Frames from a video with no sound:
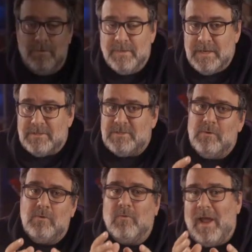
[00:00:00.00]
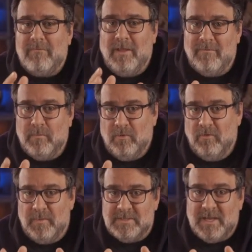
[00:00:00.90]
These new Gravlev
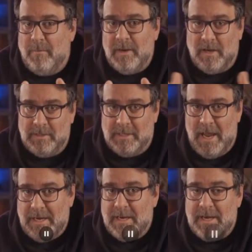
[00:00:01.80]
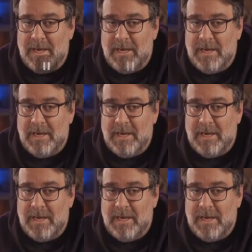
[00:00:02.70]
improvements coming online and I